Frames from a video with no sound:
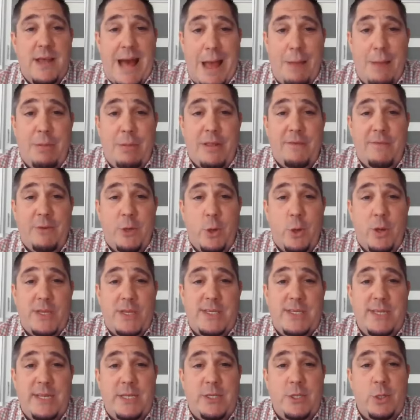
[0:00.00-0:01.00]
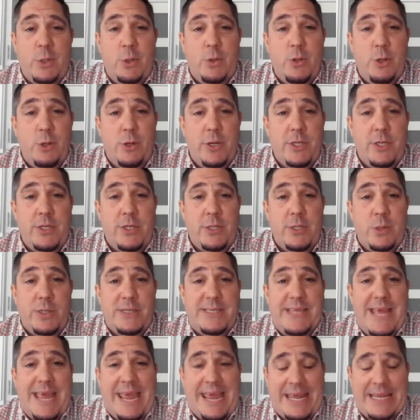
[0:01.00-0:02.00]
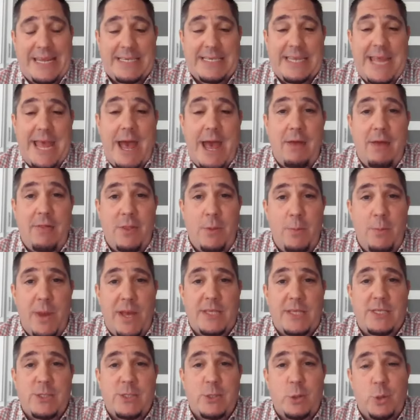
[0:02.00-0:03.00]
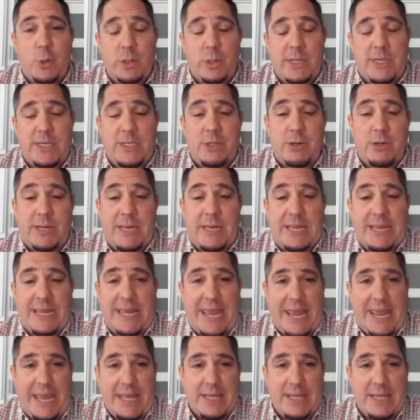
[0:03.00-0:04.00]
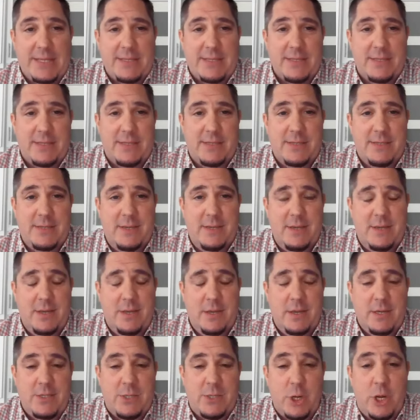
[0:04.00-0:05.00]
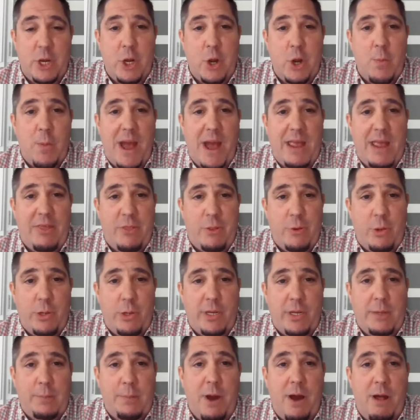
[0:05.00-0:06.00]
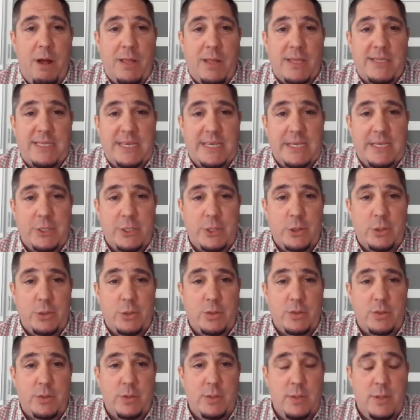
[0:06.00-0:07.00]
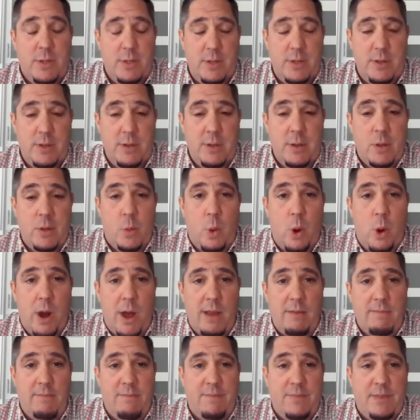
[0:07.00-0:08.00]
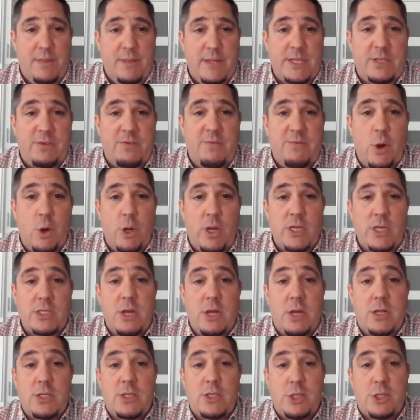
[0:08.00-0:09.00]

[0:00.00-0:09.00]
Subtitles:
I believe USD 232 is hands down the best school district in Kansas. So here are my three policy issues. One, let's focus on